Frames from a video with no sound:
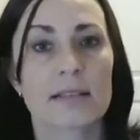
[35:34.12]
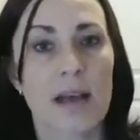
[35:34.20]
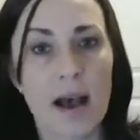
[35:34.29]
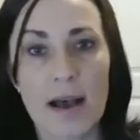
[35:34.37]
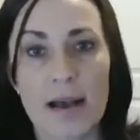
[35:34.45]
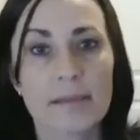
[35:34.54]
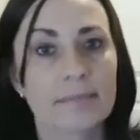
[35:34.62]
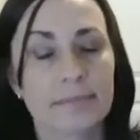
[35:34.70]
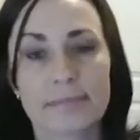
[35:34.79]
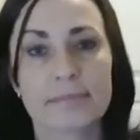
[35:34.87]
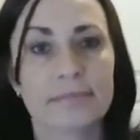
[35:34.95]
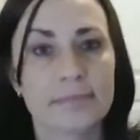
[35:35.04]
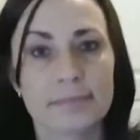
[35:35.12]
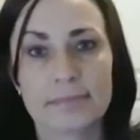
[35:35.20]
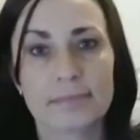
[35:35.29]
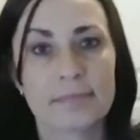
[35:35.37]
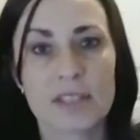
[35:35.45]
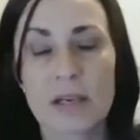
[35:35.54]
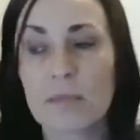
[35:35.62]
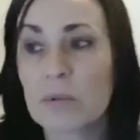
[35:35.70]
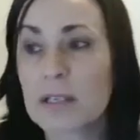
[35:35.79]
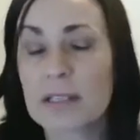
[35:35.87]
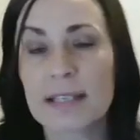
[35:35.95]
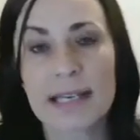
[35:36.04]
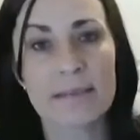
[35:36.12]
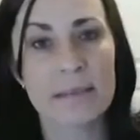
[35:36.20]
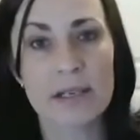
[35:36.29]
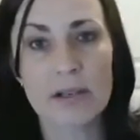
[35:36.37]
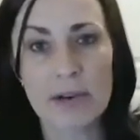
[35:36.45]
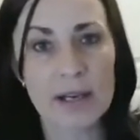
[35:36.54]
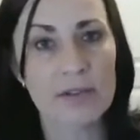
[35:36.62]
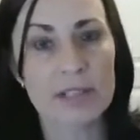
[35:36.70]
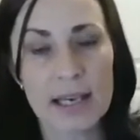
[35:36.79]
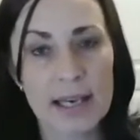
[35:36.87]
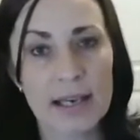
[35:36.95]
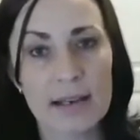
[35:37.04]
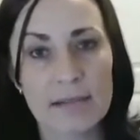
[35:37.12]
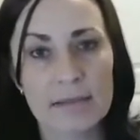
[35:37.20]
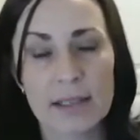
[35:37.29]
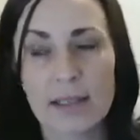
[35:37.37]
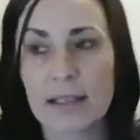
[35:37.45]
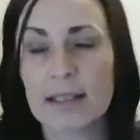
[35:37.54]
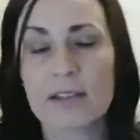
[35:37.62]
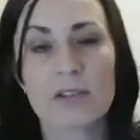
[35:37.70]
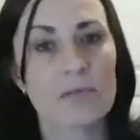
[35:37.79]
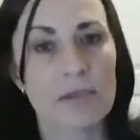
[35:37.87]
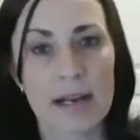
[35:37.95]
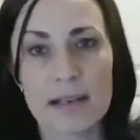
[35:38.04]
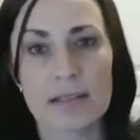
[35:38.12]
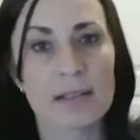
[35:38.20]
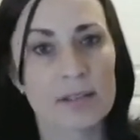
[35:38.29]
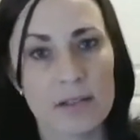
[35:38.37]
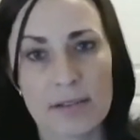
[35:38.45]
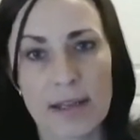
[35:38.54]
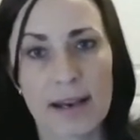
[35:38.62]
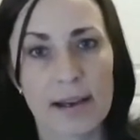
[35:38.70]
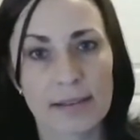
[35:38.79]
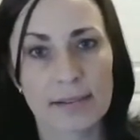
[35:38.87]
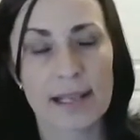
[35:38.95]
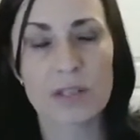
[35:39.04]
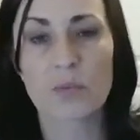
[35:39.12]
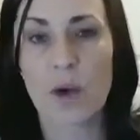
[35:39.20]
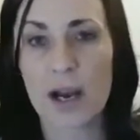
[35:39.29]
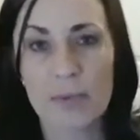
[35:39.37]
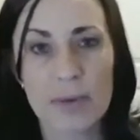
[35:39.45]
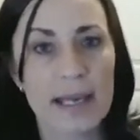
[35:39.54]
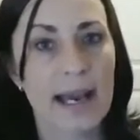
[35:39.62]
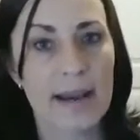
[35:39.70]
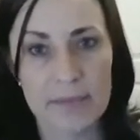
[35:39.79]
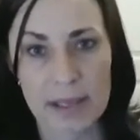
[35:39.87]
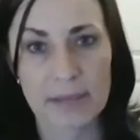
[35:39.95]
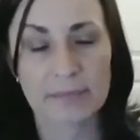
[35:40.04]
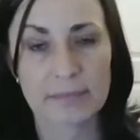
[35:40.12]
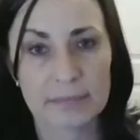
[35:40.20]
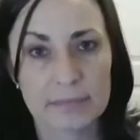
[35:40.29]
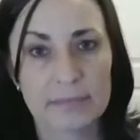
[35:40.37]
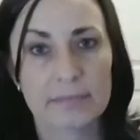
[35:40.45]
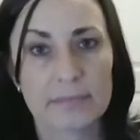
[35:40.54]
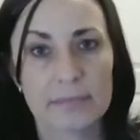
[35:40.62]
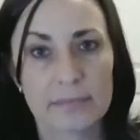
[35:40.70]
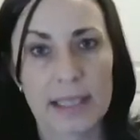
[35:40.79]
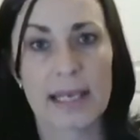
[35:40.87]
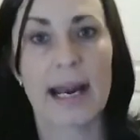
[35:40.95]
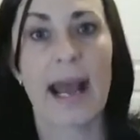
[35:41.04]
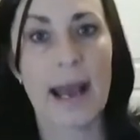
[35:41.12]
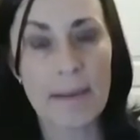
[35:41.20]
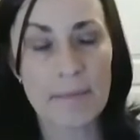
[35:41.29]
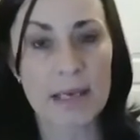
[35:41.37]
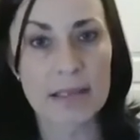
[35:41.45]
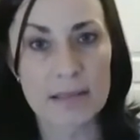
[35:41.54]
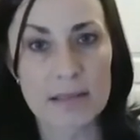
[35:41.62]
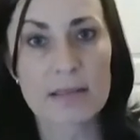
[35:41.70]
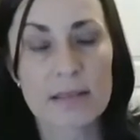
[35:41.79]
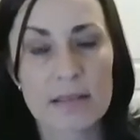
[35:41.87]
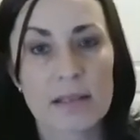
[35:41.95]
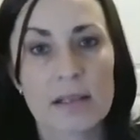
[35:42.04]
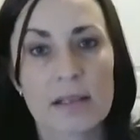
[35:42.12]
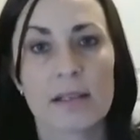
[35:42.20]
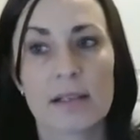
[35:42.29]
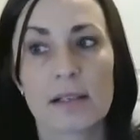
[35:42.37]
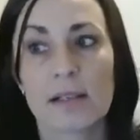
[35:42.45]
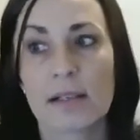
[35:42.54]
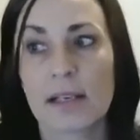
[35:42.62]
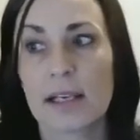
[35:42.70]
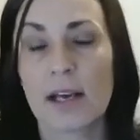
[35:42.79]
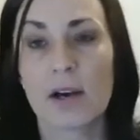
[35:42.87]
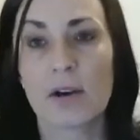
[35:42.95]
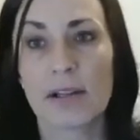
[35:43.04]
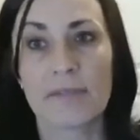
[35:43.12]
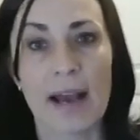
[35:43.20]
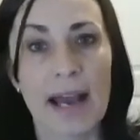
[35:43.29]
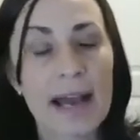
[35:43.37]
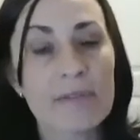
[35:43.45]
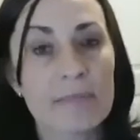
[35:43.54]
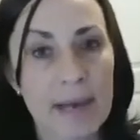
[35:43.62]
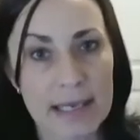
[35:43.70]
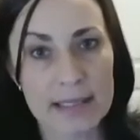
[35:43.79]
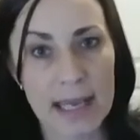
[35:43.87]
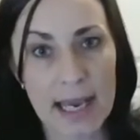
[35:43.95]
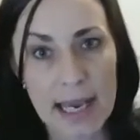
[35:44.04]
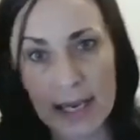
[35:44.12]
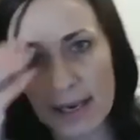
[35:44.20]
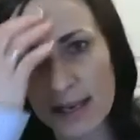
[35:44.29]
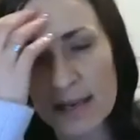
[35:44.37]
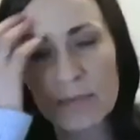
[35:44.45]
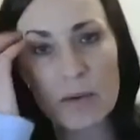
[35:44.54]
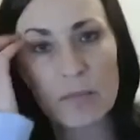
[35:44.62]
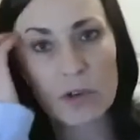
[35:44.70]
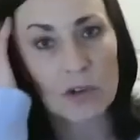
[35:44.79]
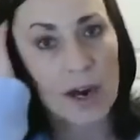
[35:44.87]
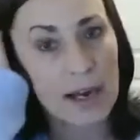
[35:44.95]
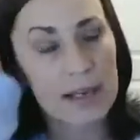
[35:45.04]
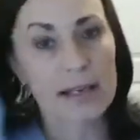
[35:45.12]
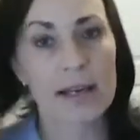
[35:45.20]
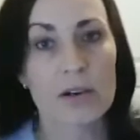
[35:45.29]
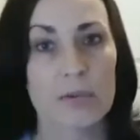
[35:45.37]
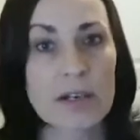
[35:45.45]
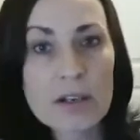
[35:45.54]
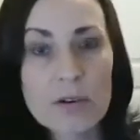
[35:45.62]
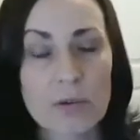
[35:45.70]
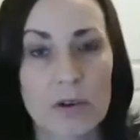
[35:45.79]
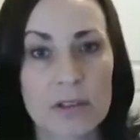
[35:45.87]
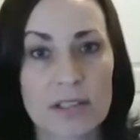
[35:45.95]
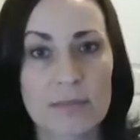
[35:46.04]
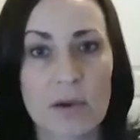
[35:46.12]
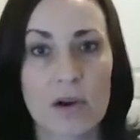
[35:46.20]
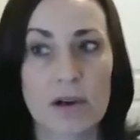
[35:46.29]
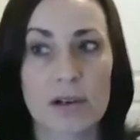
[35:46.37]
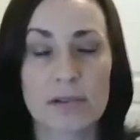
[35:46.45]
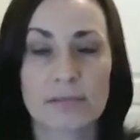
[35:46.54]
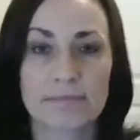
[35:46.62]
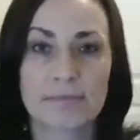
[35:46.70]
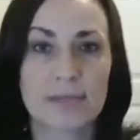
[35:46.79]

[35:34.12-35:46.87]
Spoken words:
Like, stop. Someone wants to take a mental health day. It's their right to do that. That's why we have them. And it happens. If I have a bad day and I come home crying and I don't want to go to work tomorrow,